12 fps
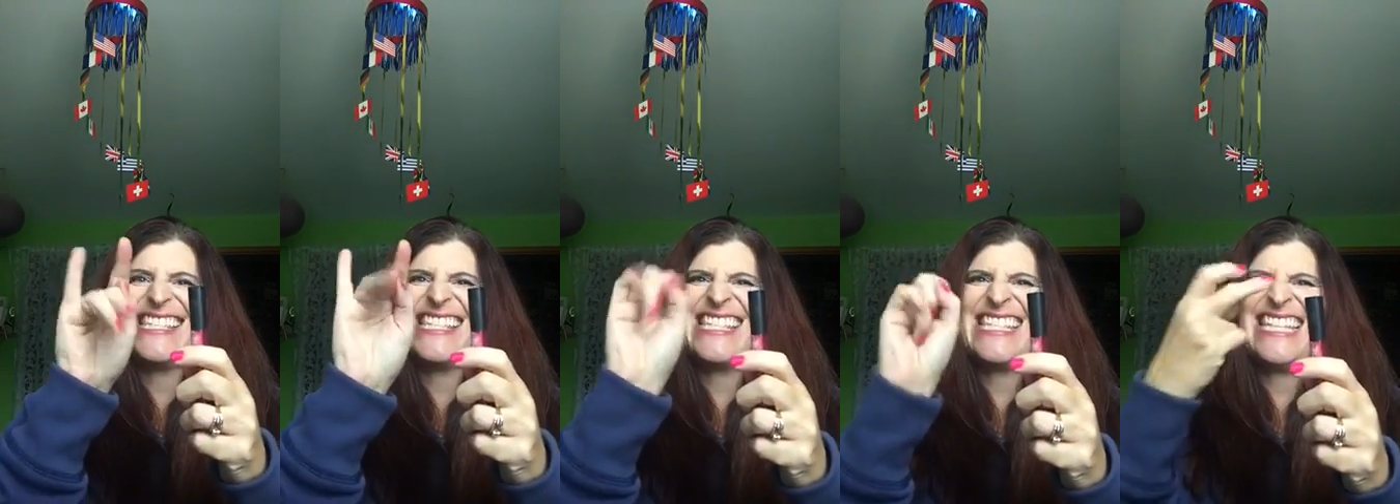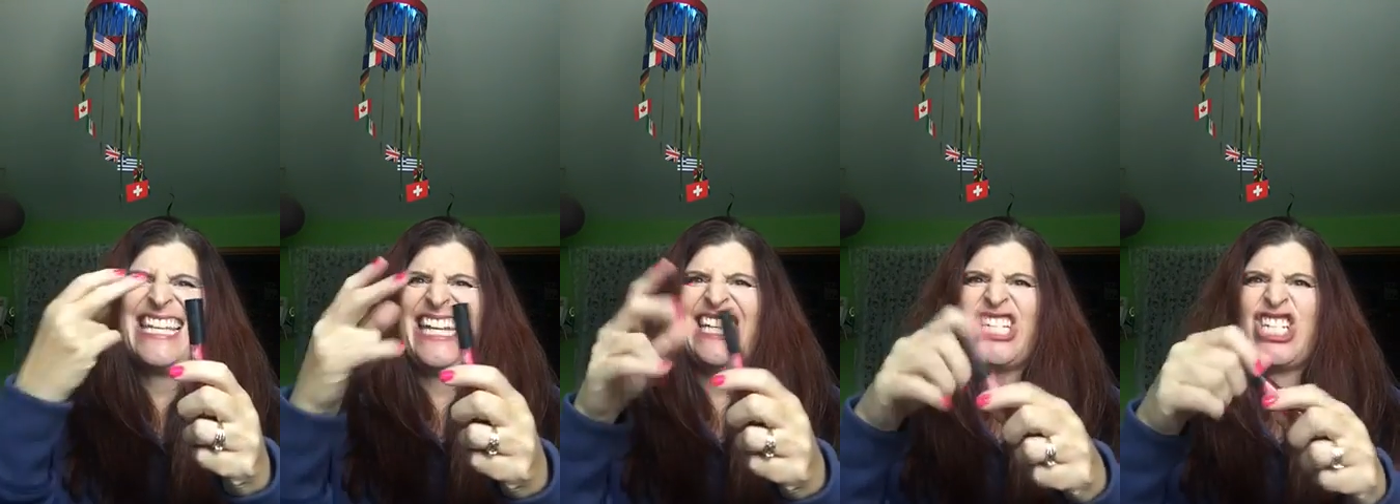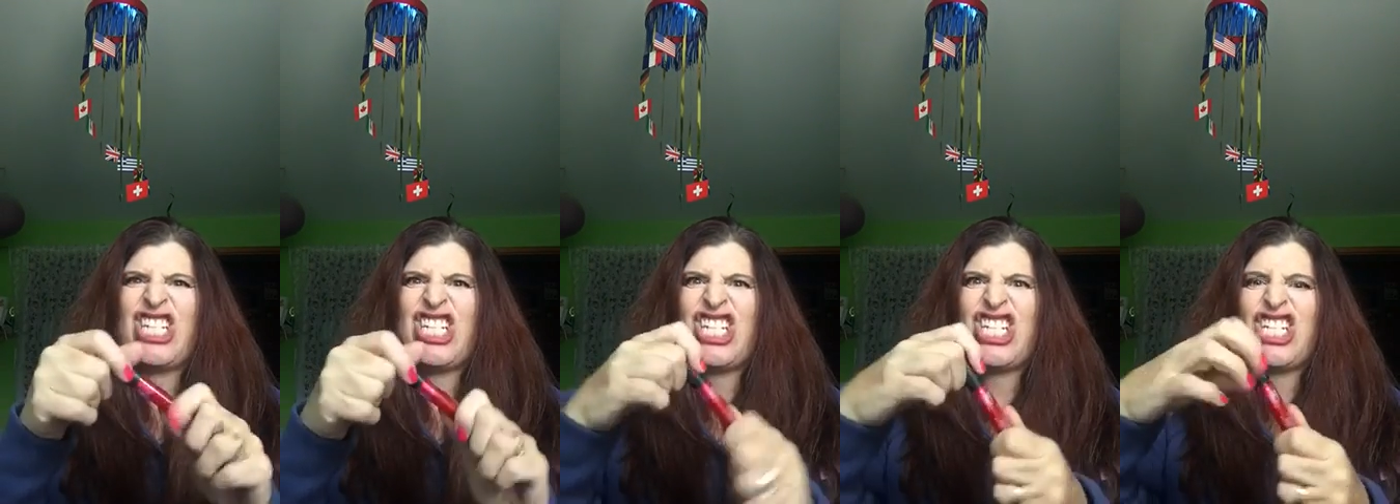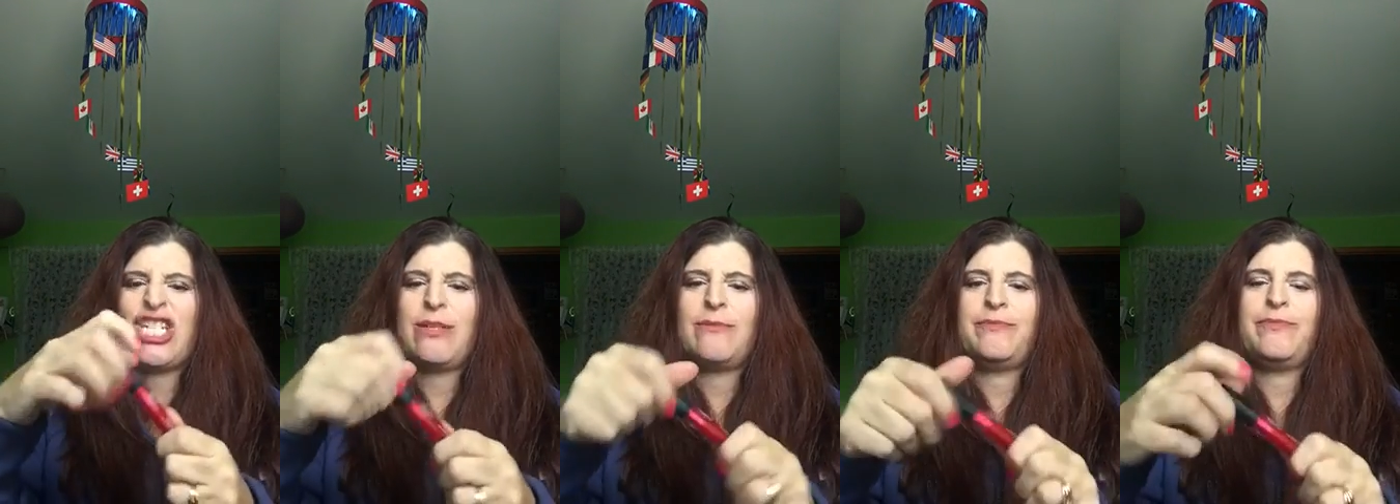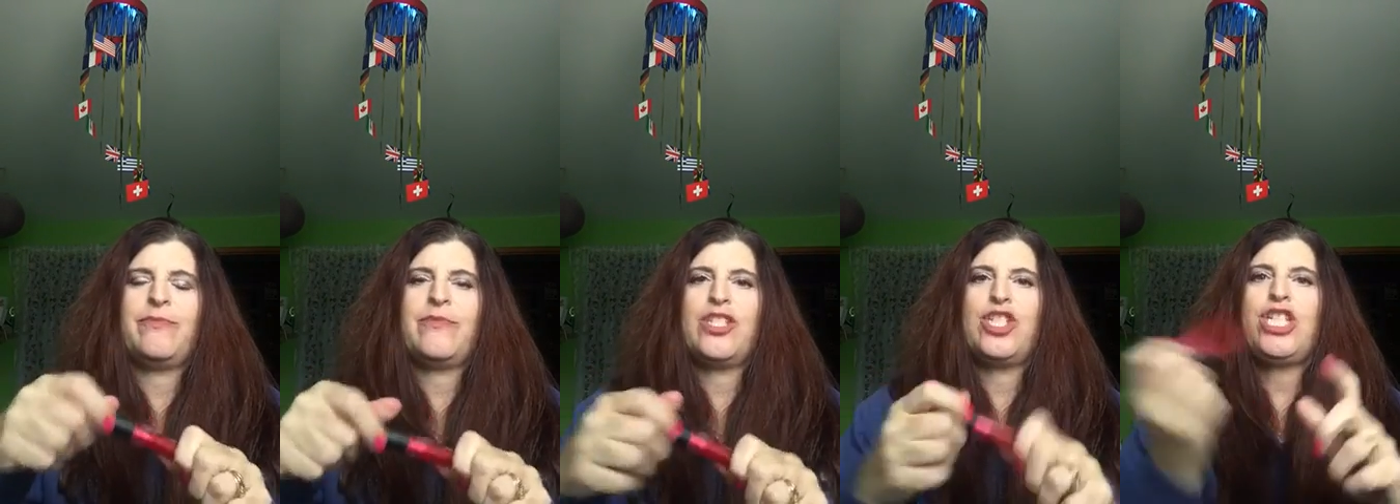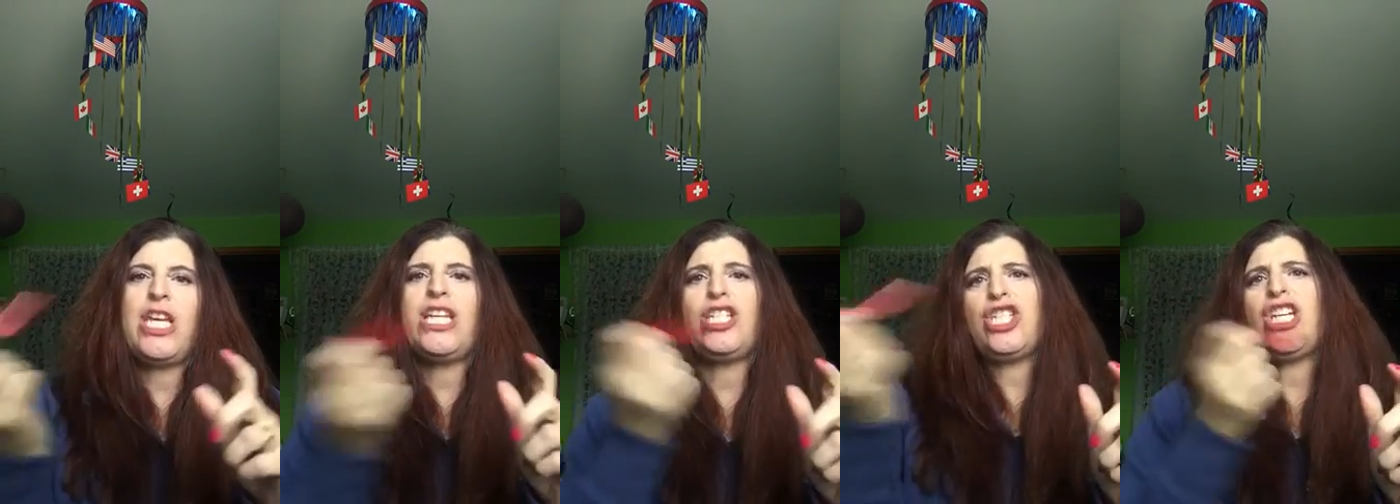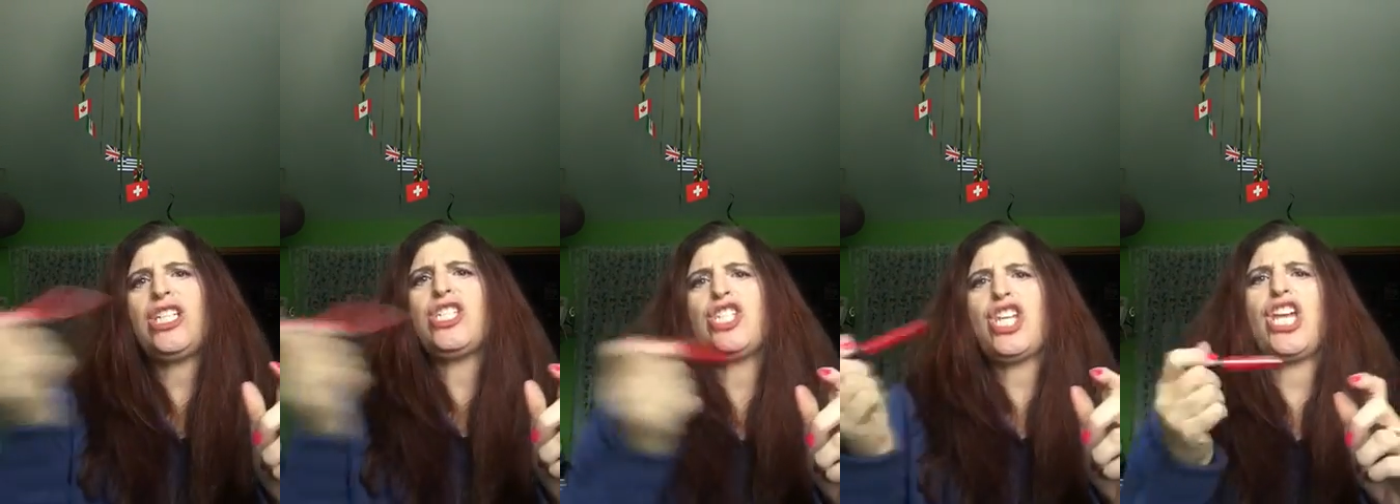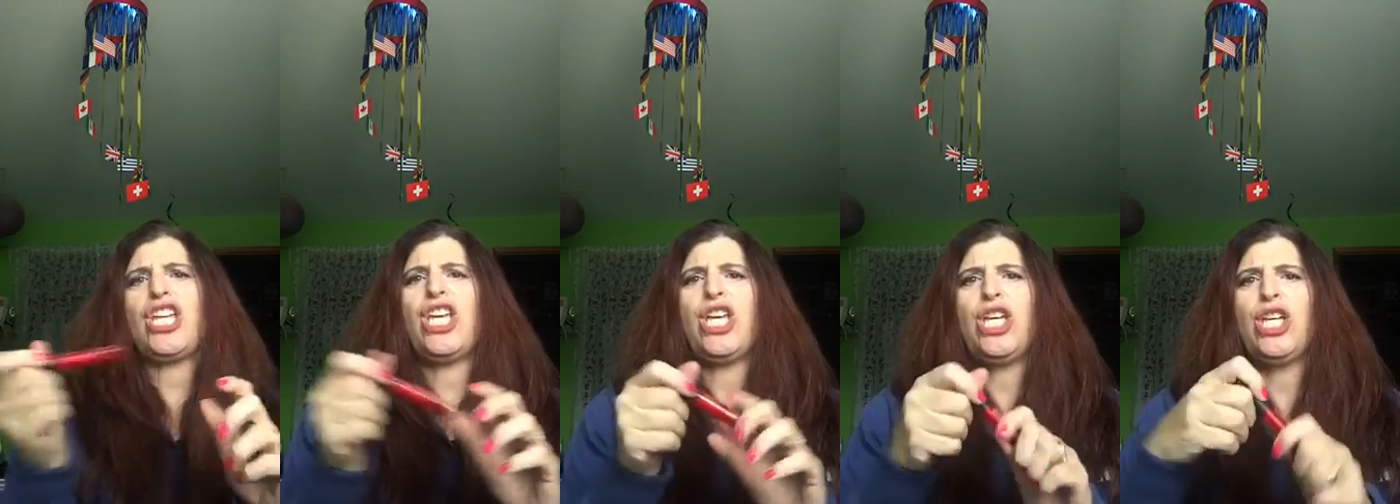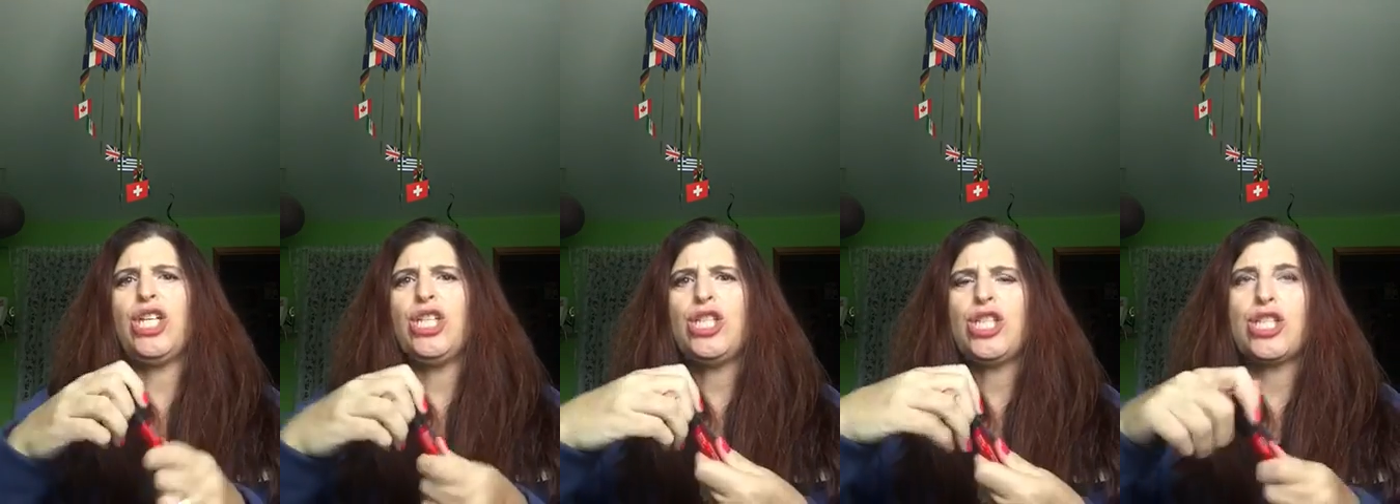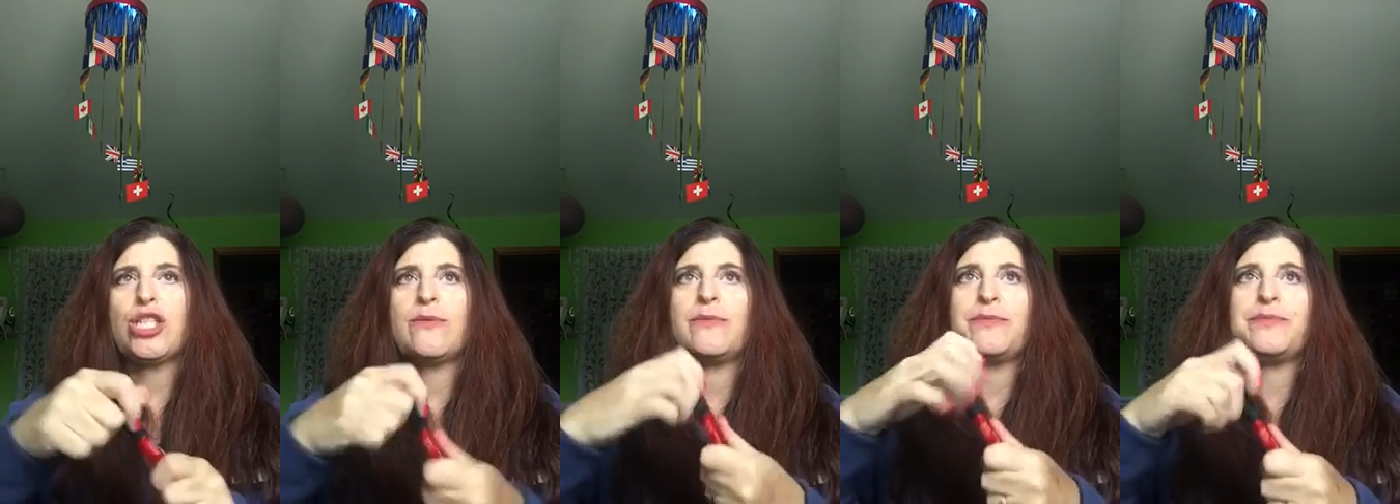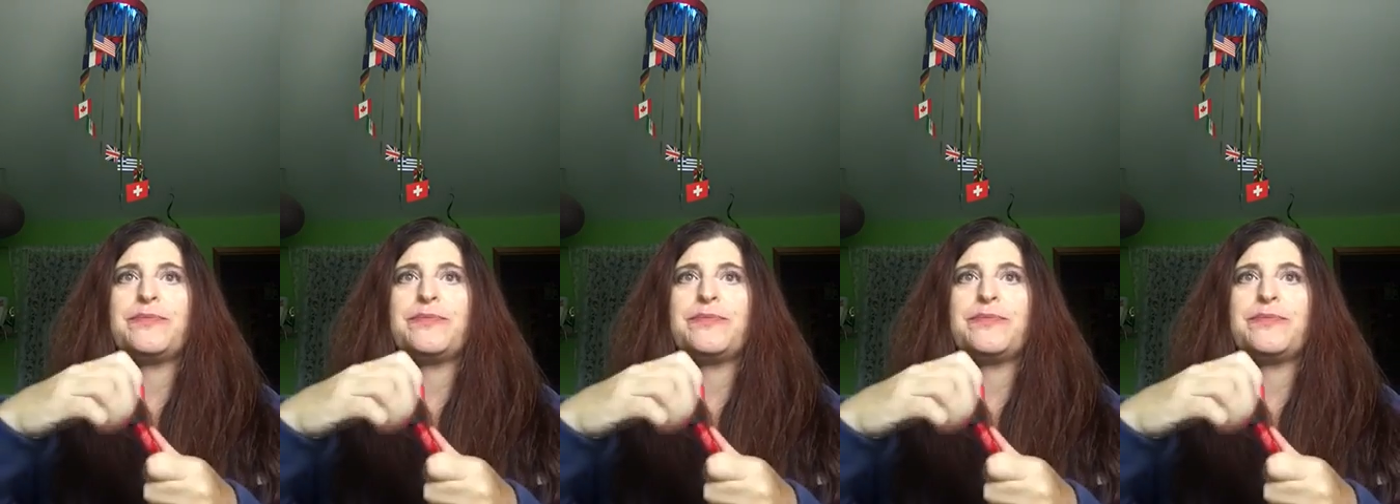skittish. Shake it, shake it, shake it.